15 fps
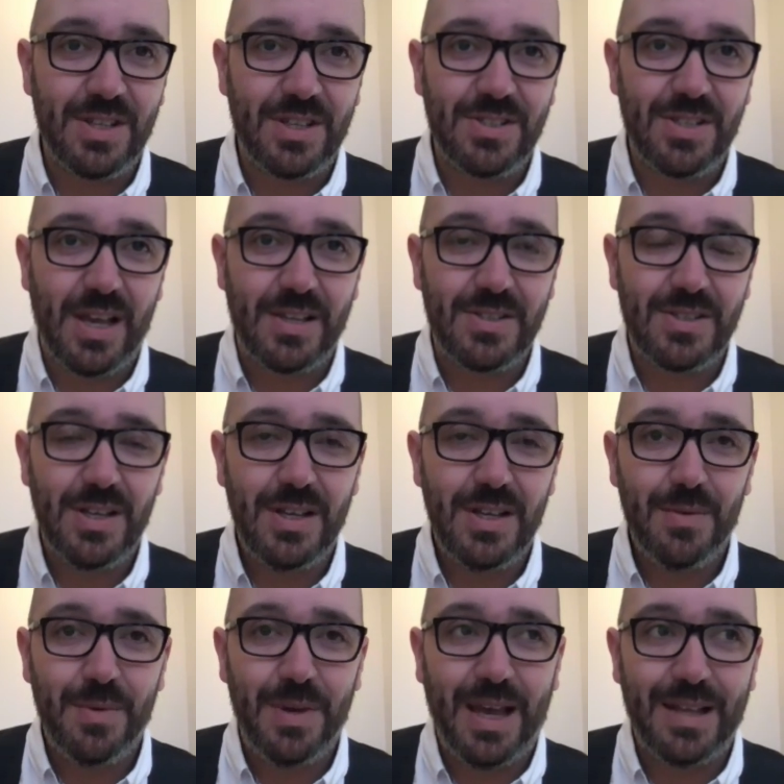success.
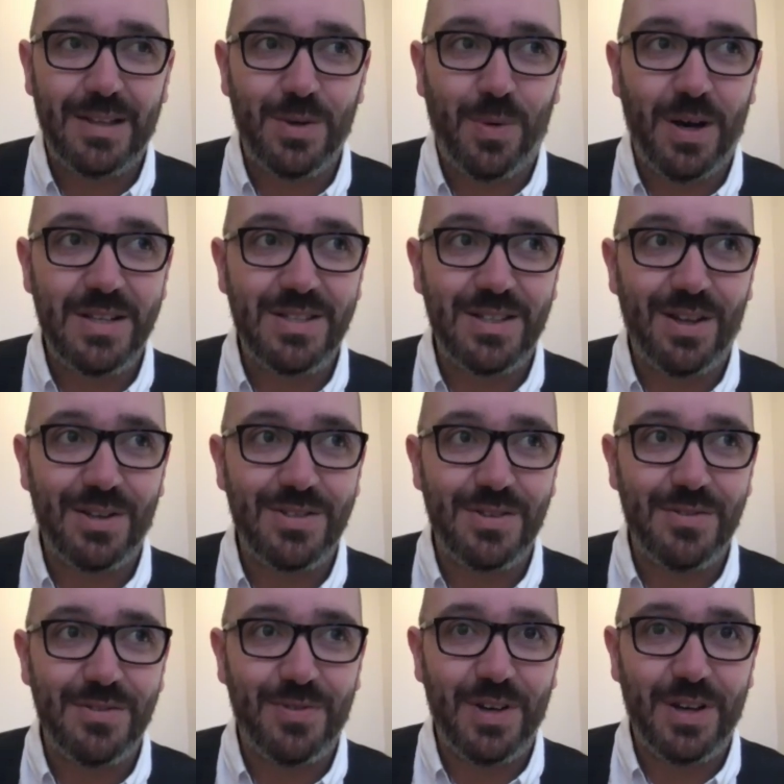We had quite a lot
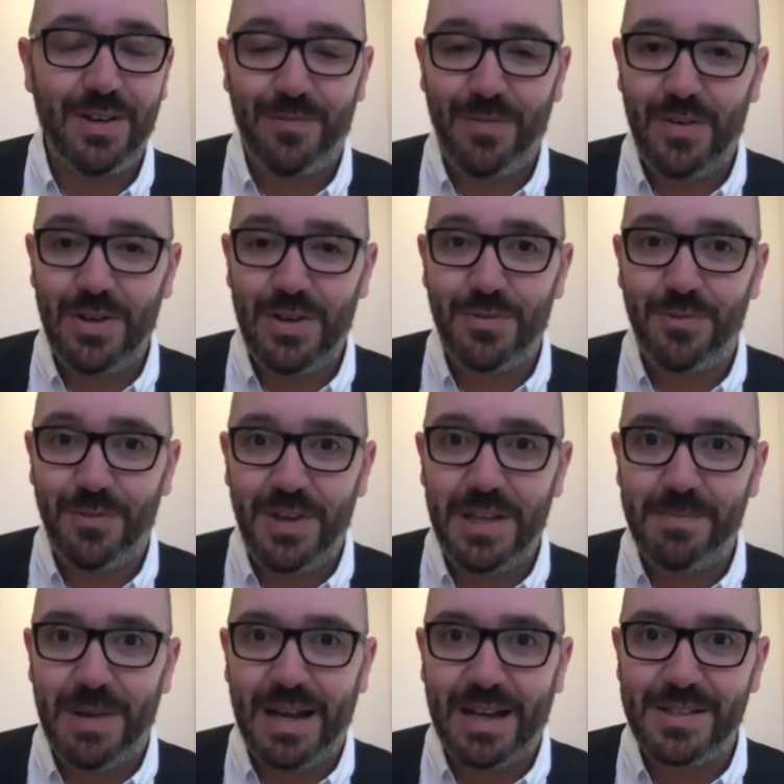of very good
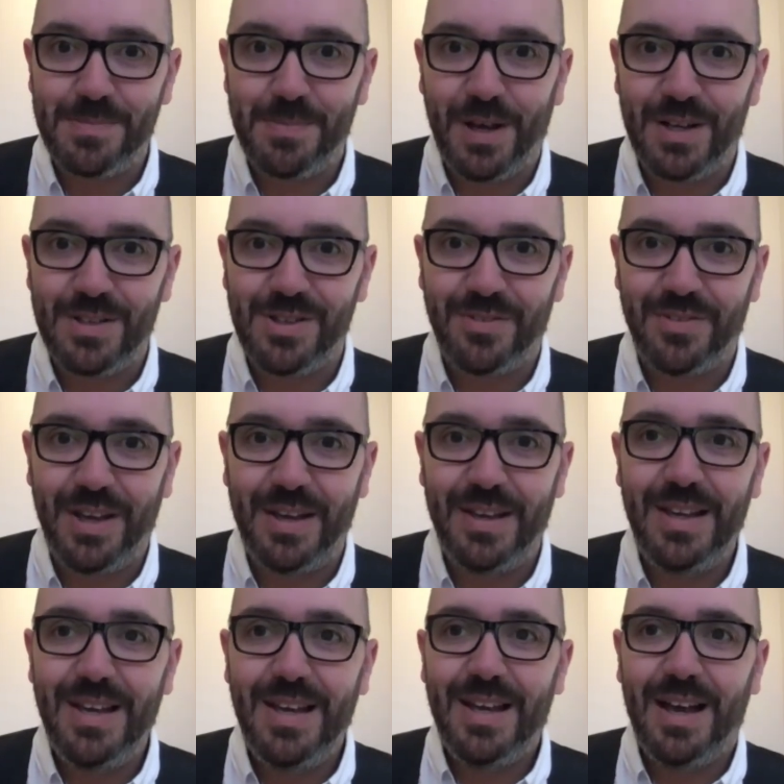feedback as part of it.
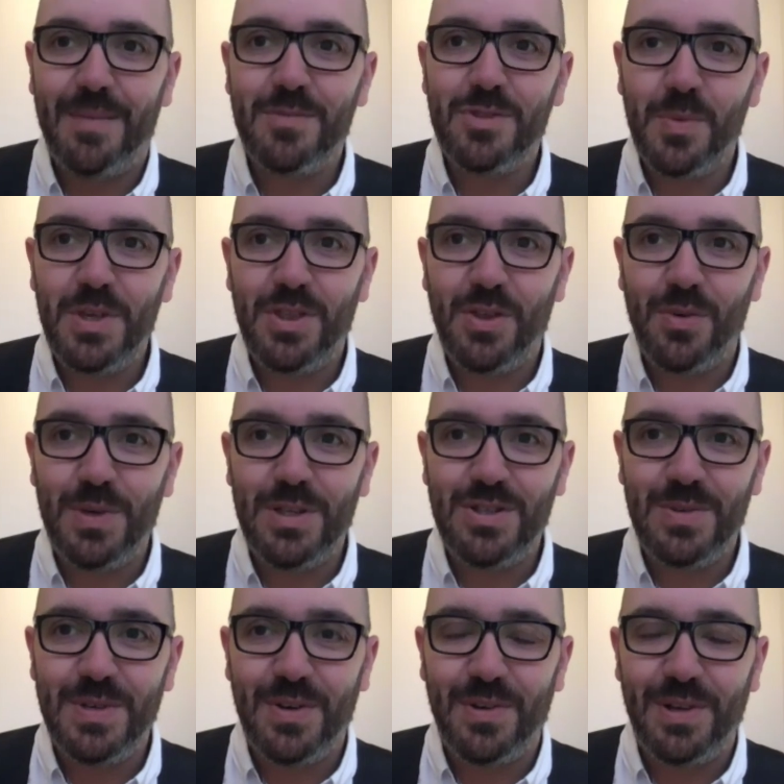So we thought we'd
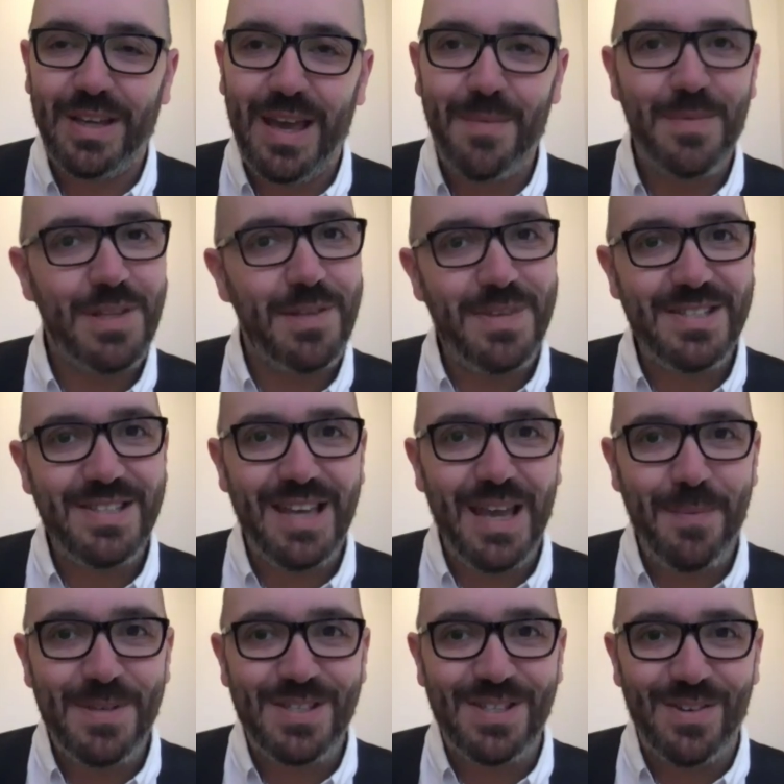do it all again with a missing
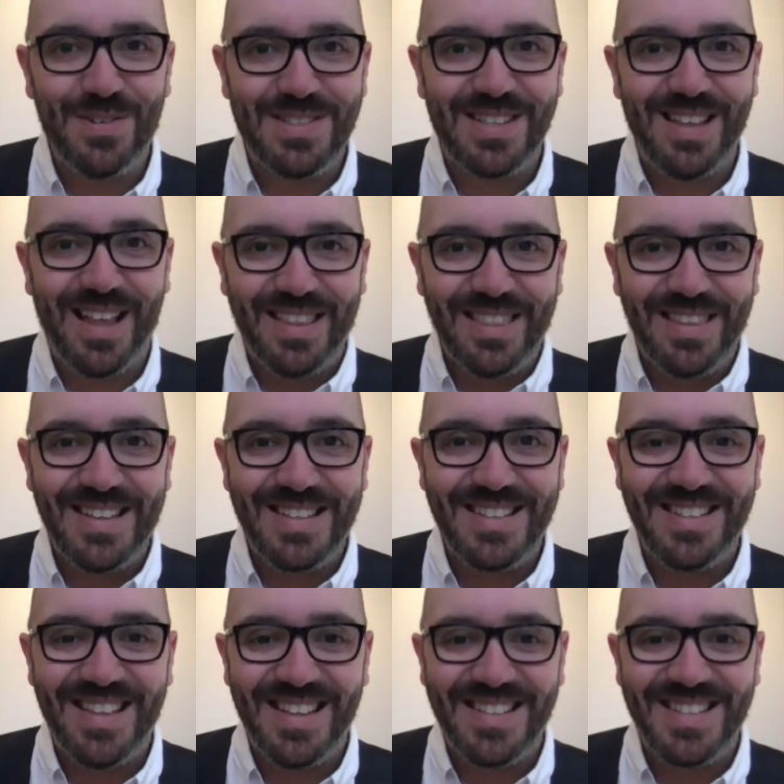episode slant
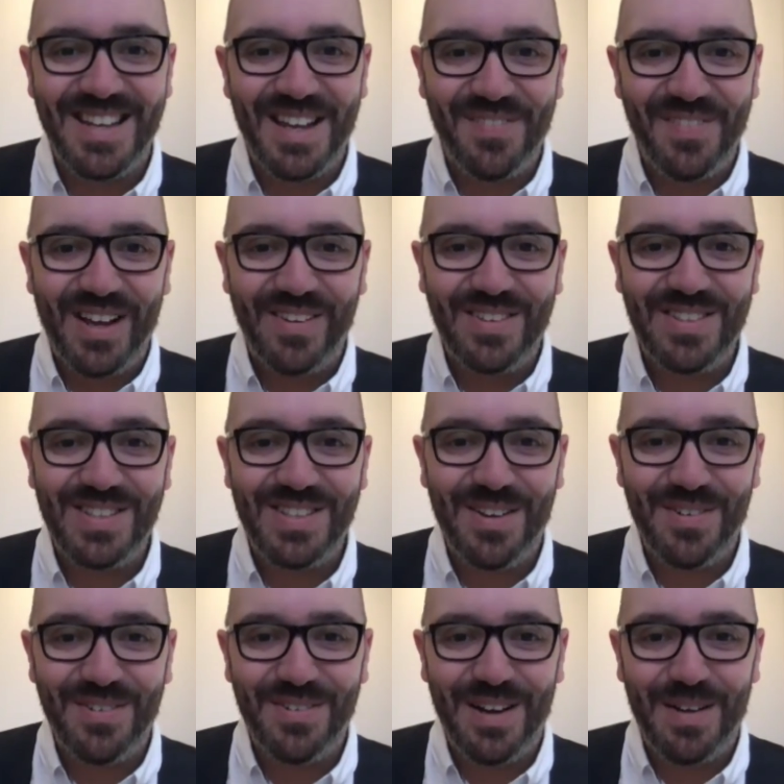this time out.
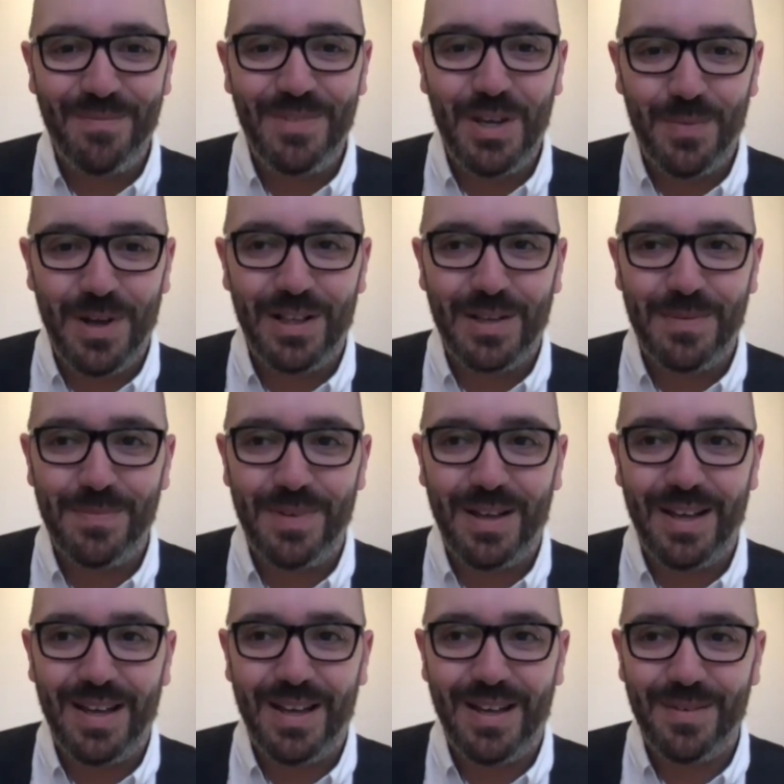So you're welcome.
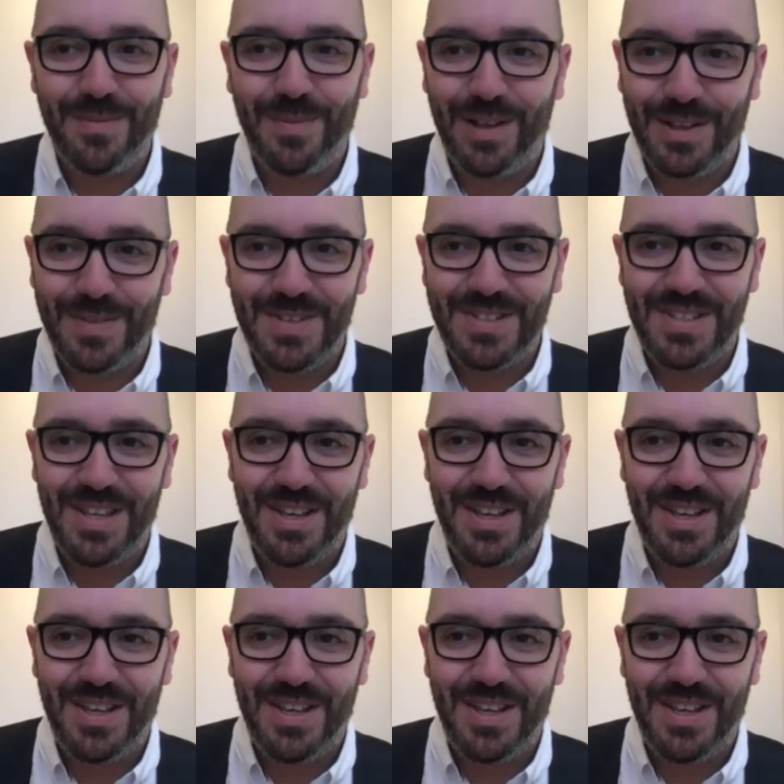Welcome to see